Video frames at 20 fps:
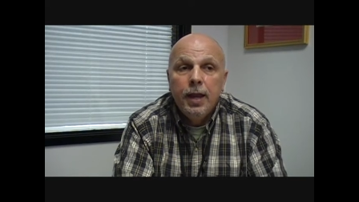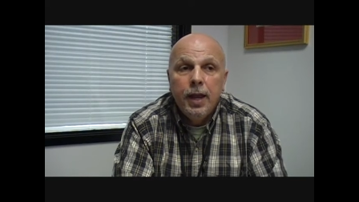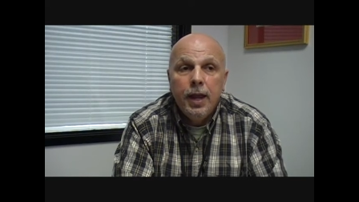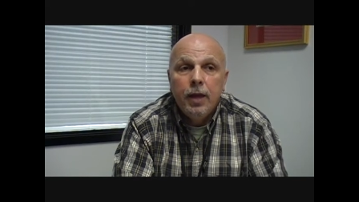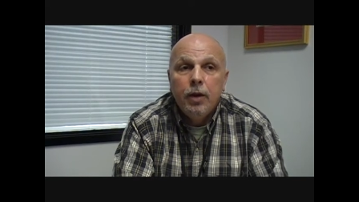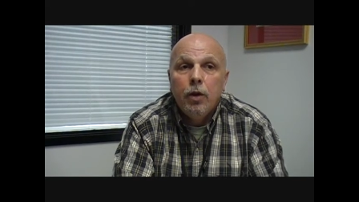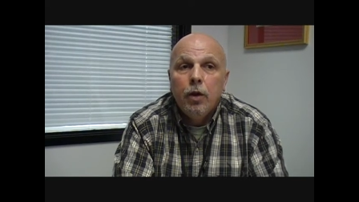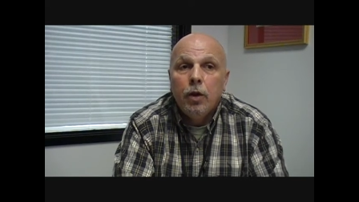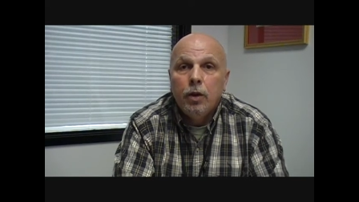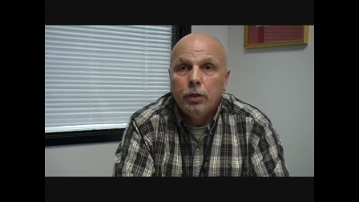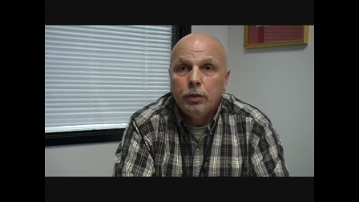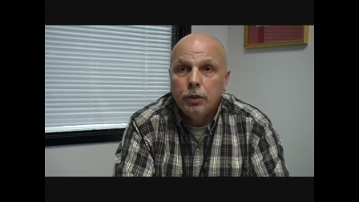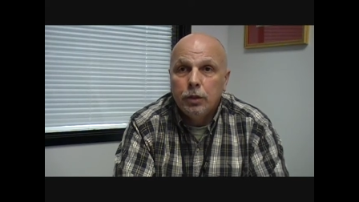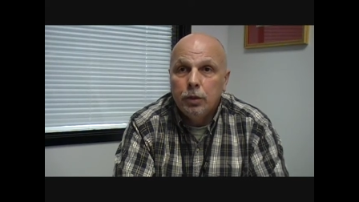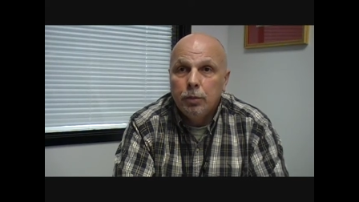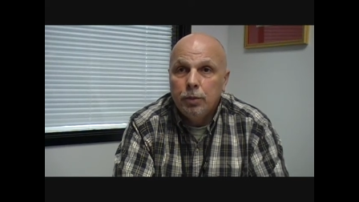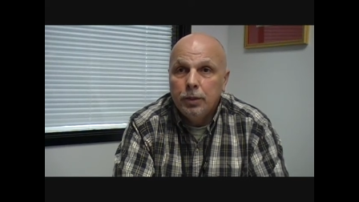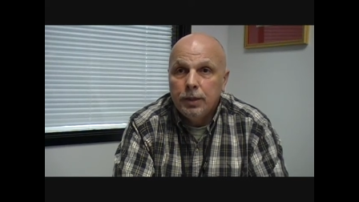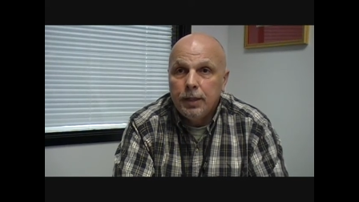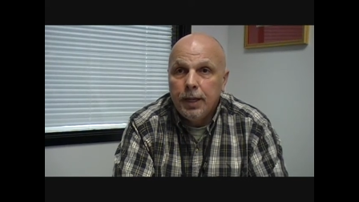and also
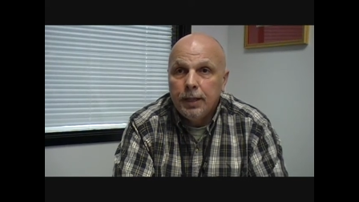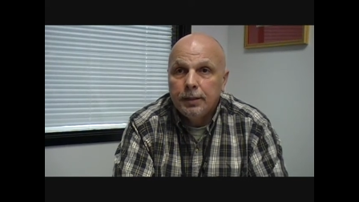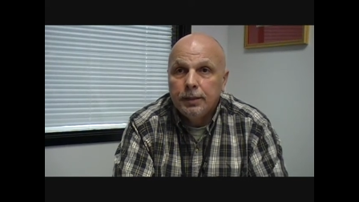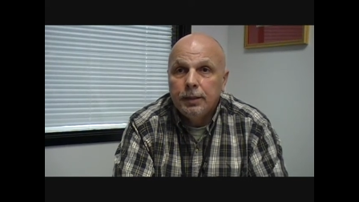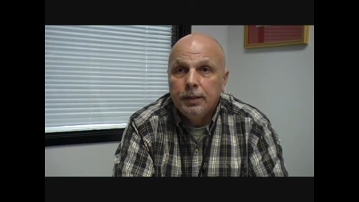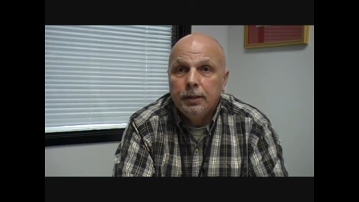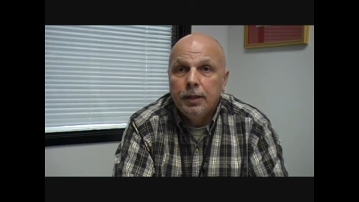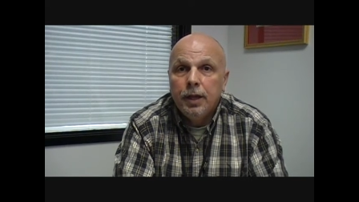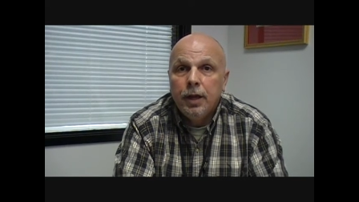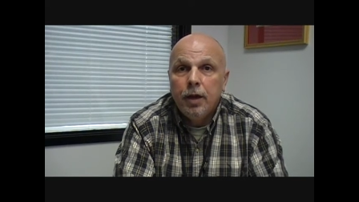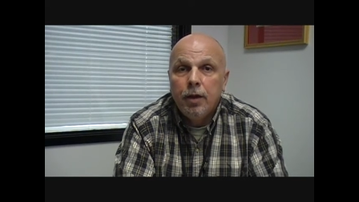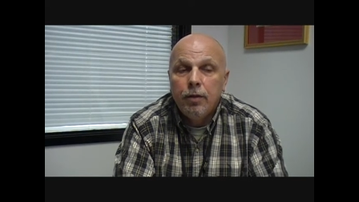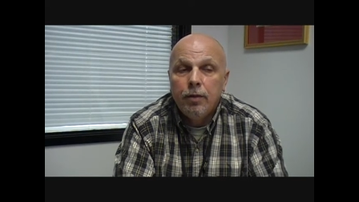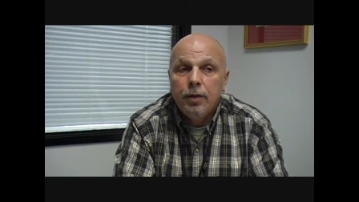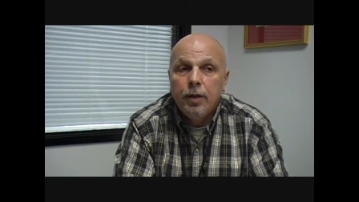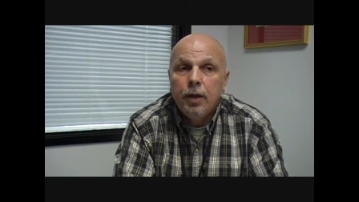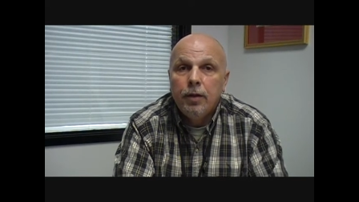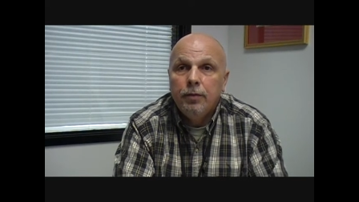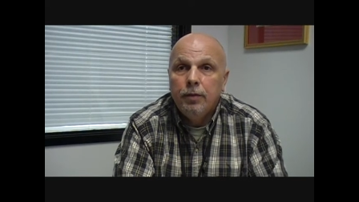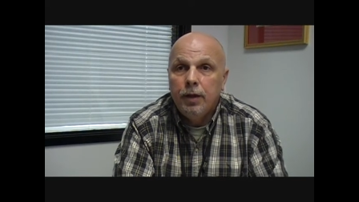protecting the
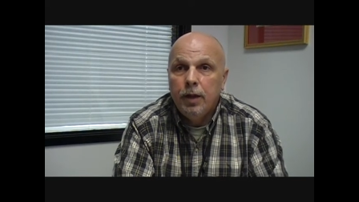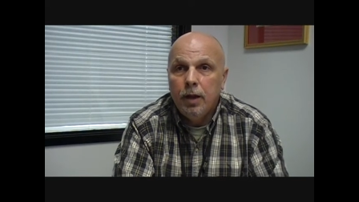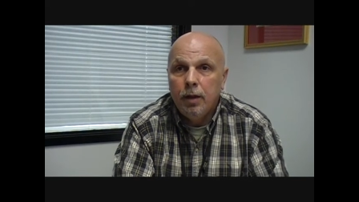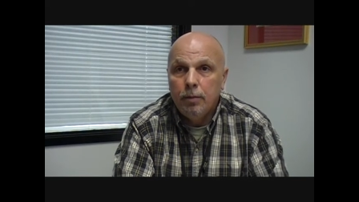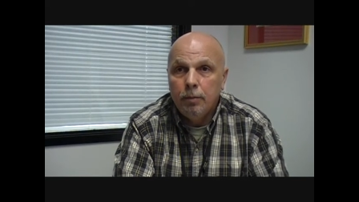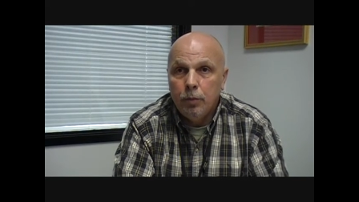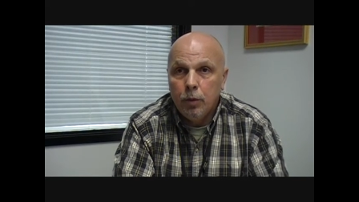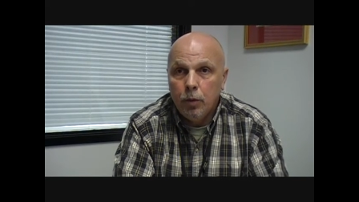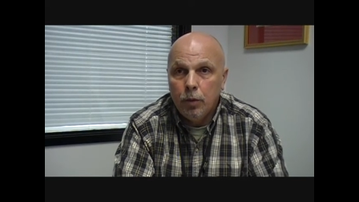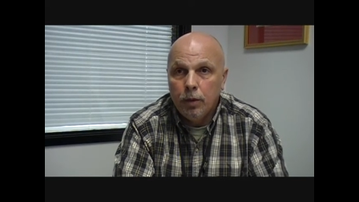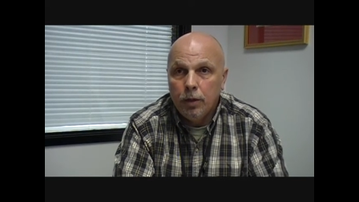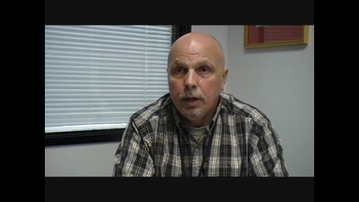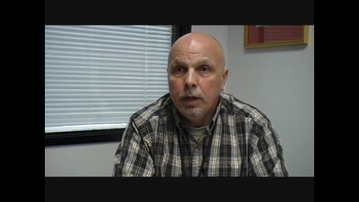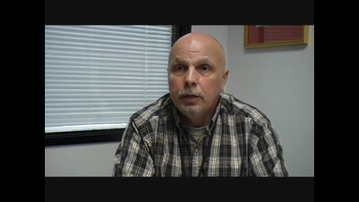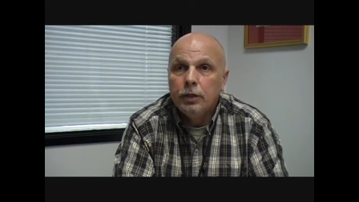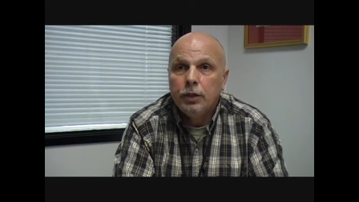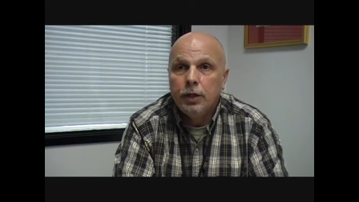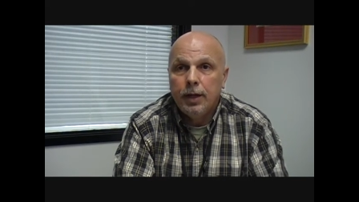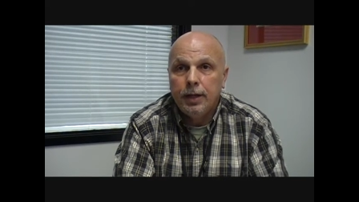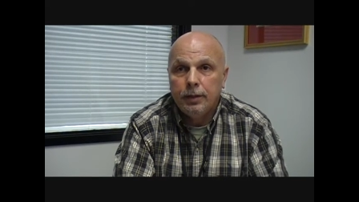health of the unborn
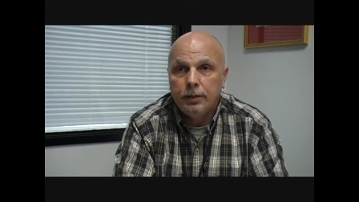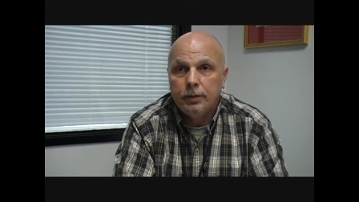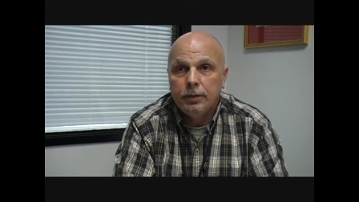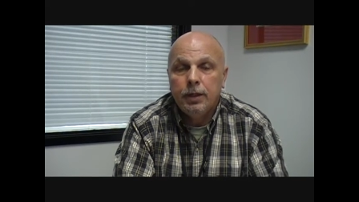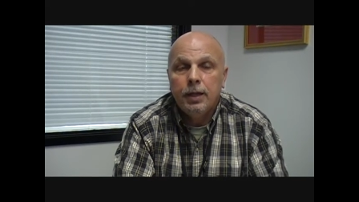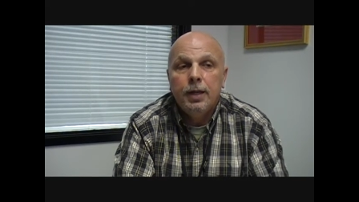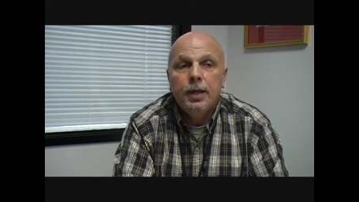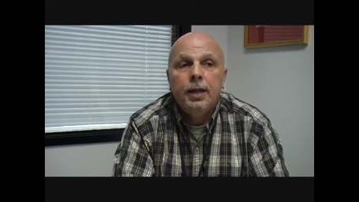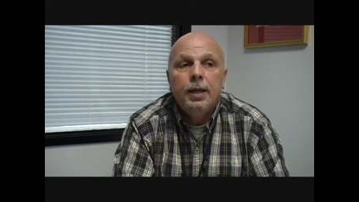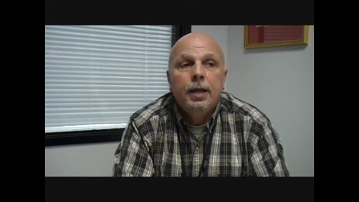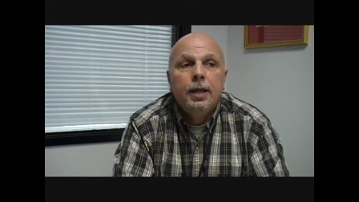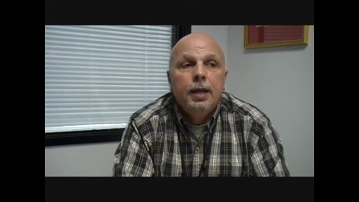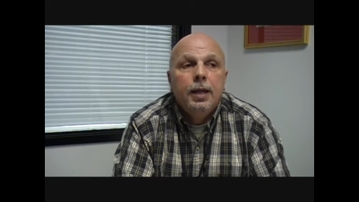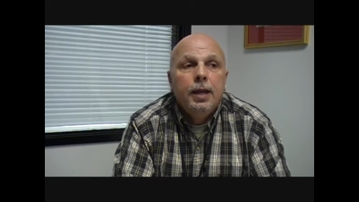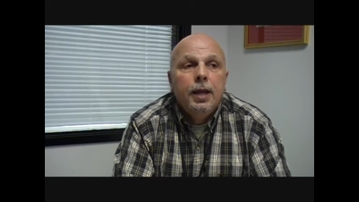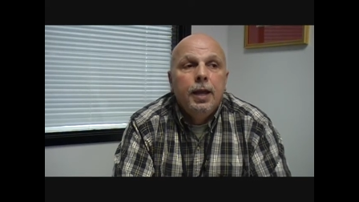child. Okay.